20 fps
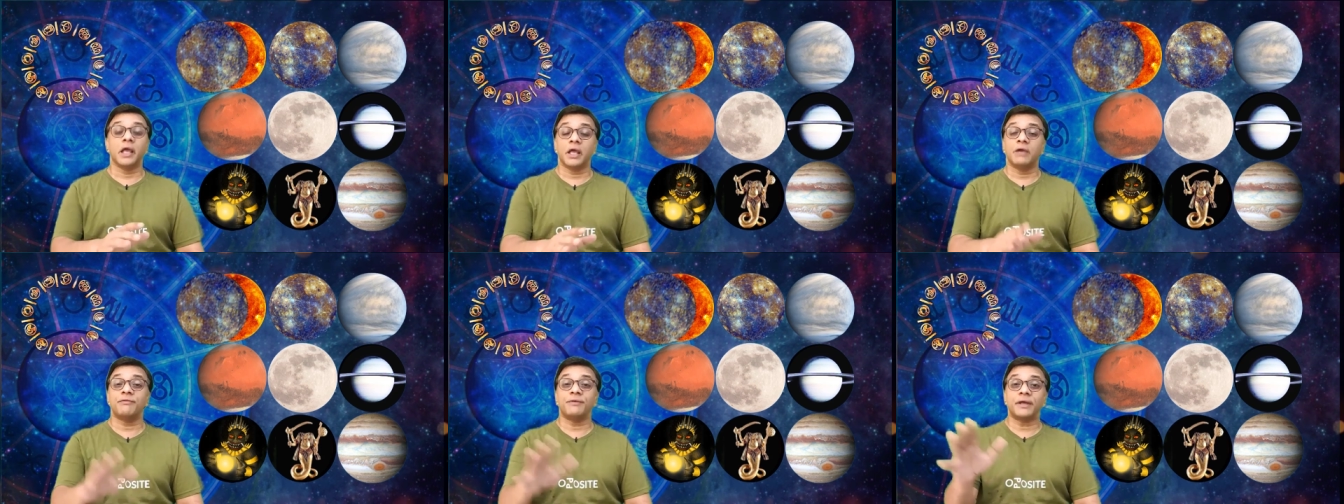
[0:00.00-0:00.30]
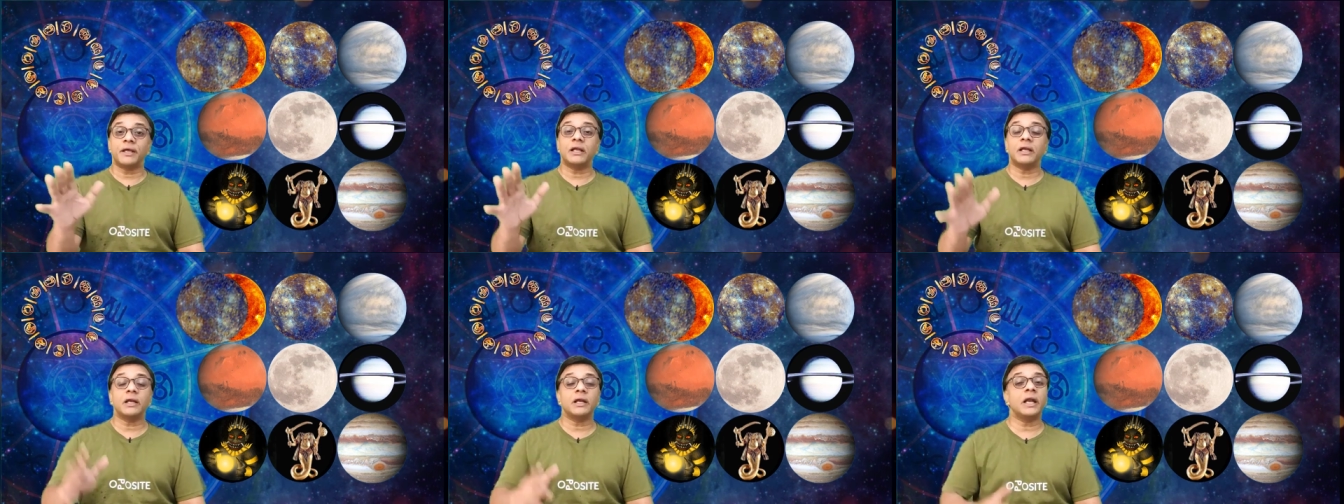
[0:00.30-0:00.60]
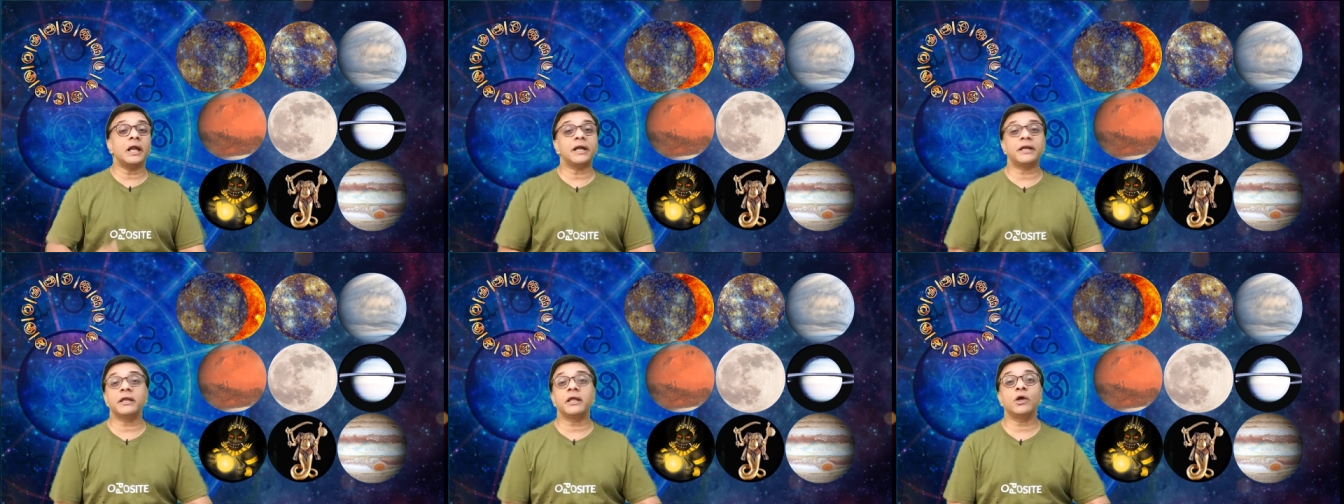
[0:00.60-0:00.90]

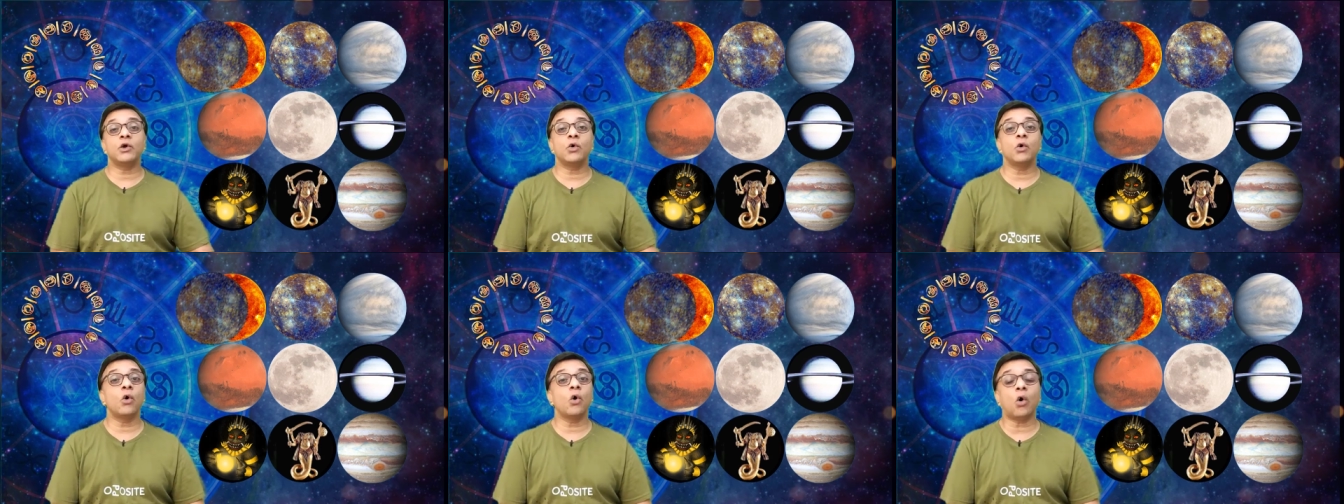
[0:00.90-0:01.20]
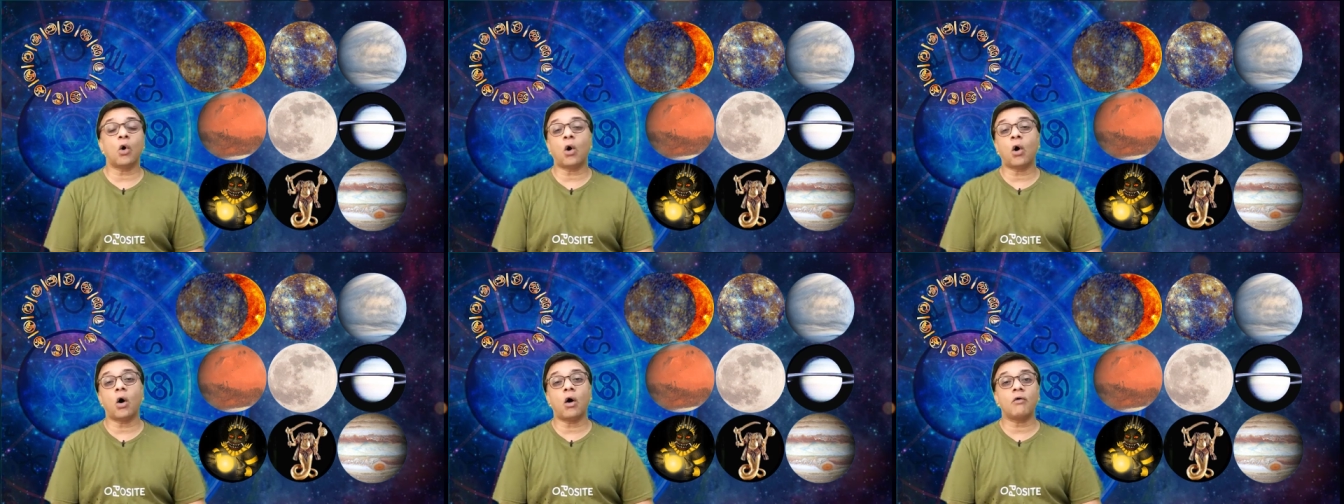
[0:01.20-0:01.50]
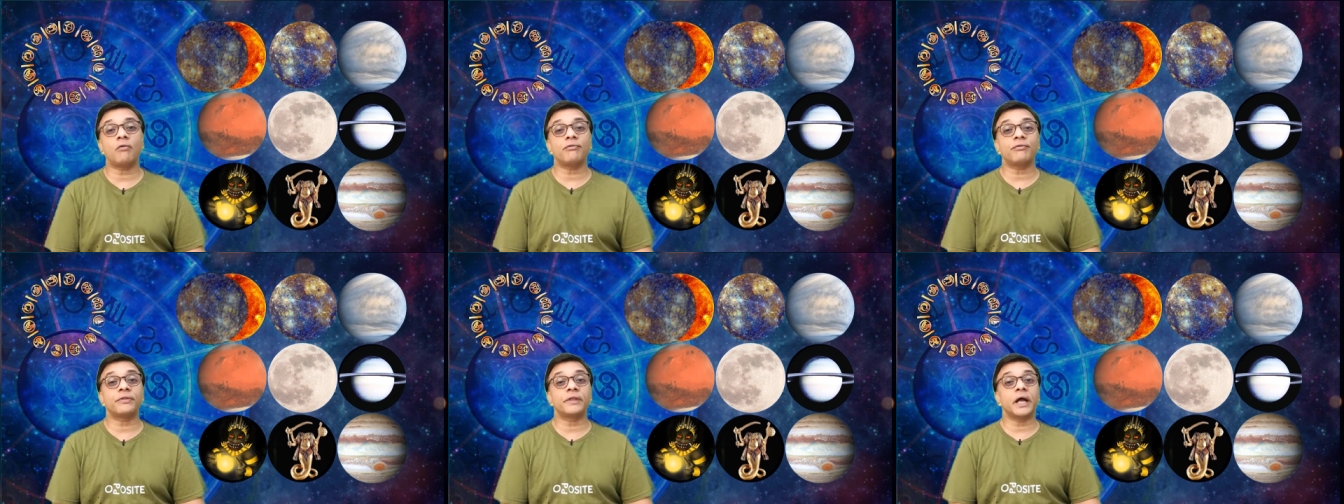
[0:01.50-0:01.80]
even letting go
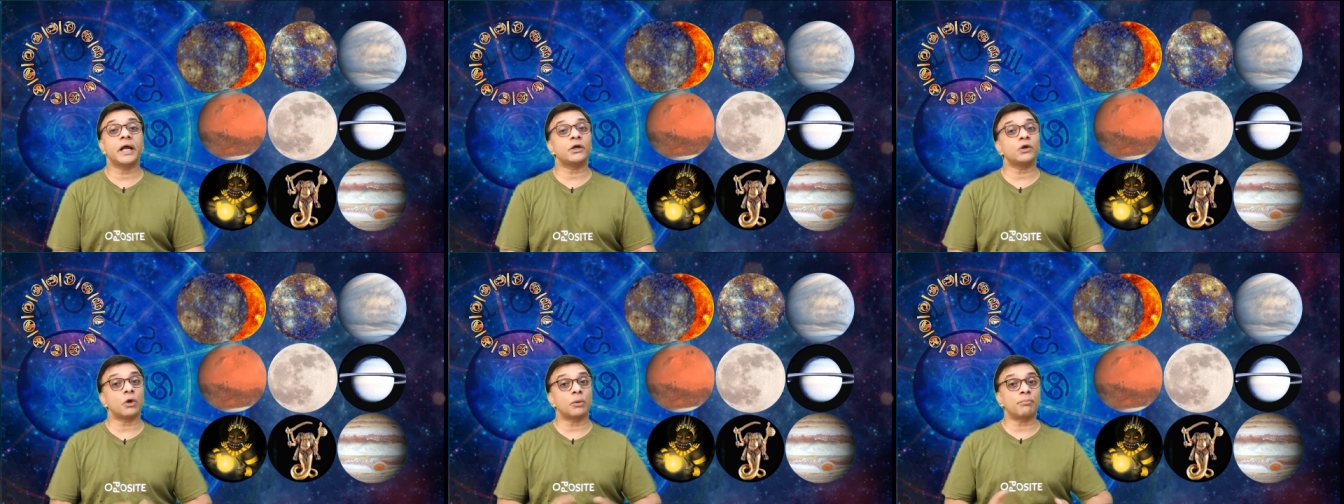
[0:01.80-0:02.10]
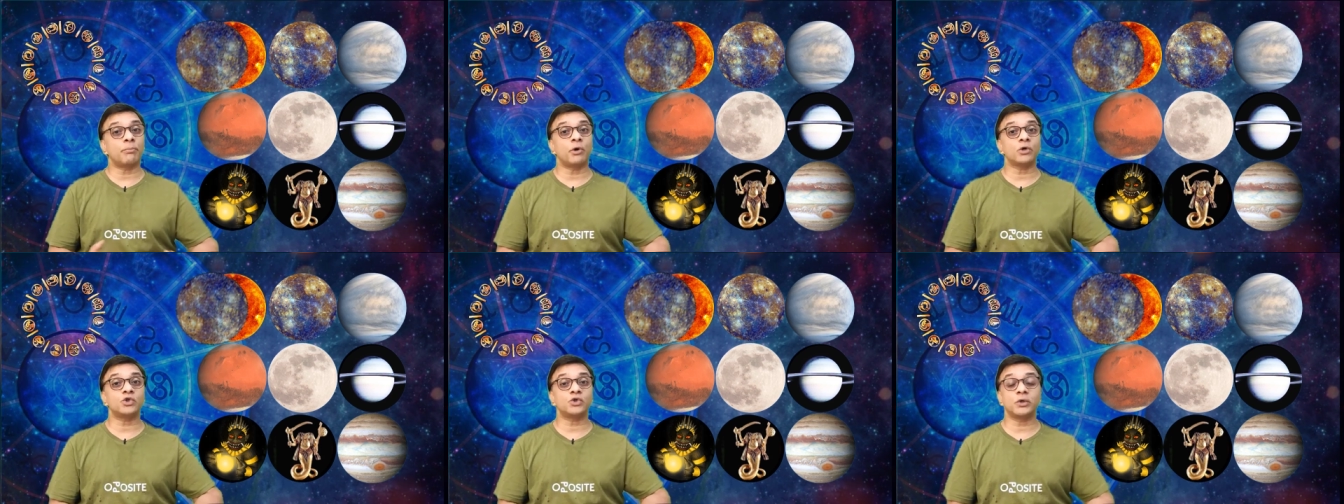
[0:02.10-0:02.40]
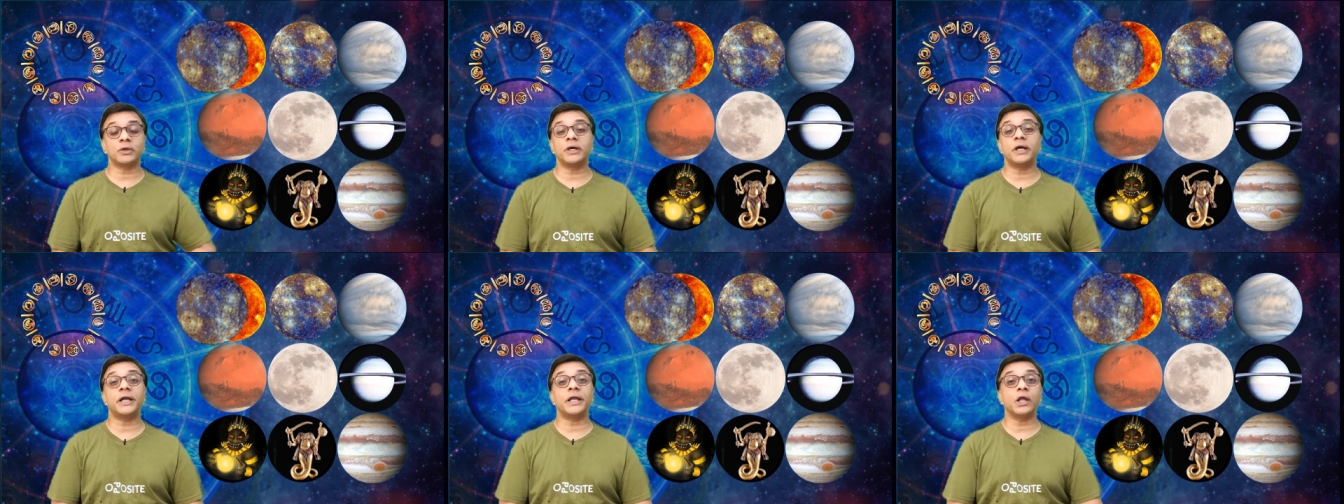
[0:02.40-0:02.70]
of that
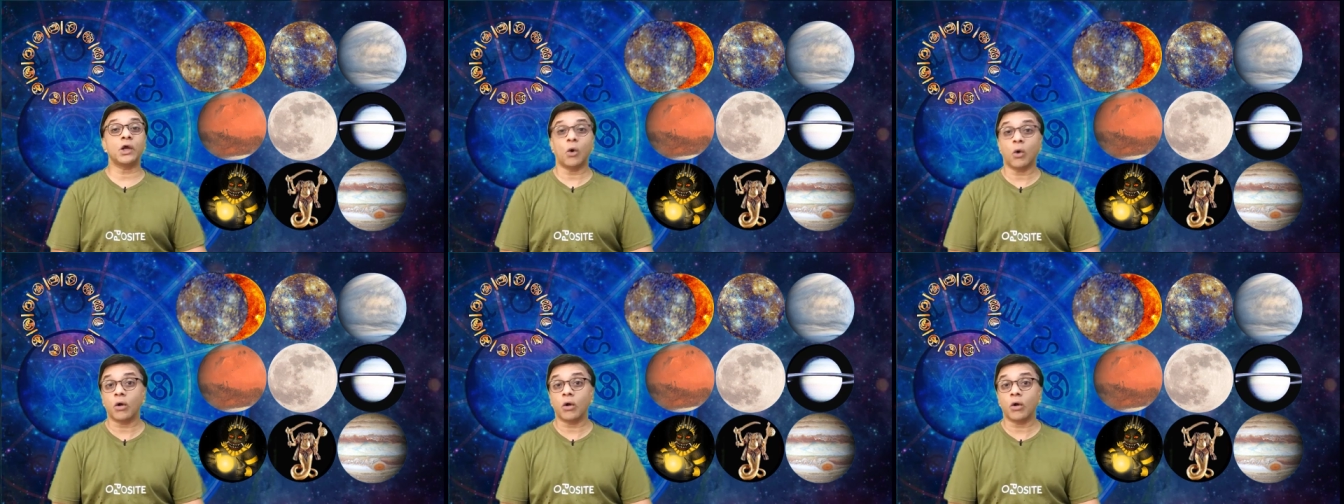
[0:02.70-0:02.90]
opportunity